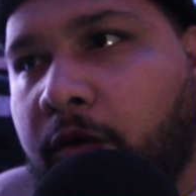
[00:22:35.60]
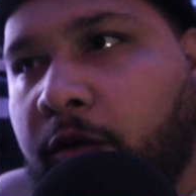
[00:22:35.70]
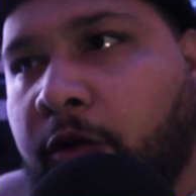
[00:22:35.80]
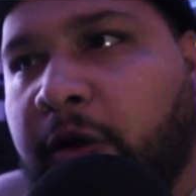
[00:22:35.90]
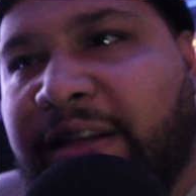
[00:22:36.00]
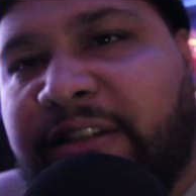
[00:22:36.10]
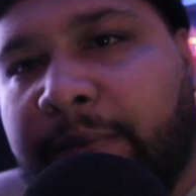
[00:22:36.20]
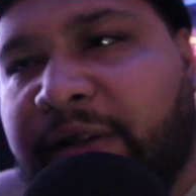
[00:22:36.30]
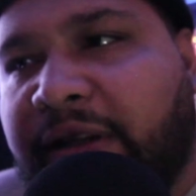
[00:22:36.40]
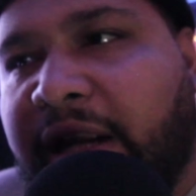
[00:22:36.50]
You know, that's
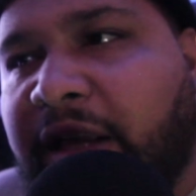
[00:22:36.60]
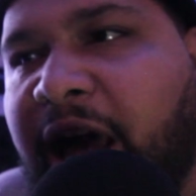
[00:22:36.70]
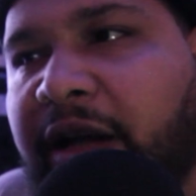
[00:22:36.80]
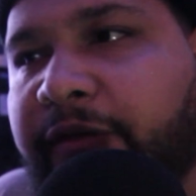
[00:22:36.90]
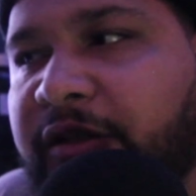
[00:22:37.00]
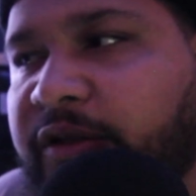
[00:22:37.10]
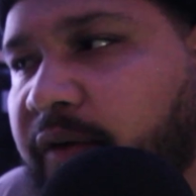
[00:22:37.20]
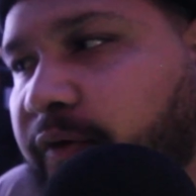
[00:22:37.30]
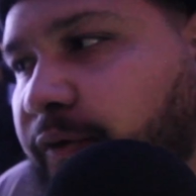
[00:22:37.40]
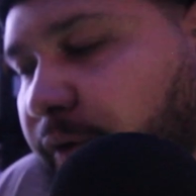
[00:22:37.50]
something that a lot of us
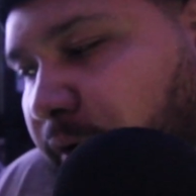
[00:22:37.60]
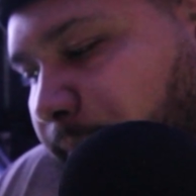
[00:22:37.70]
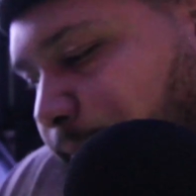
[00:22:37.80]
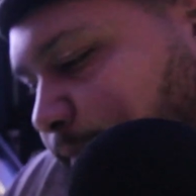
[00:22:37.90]
suffer from.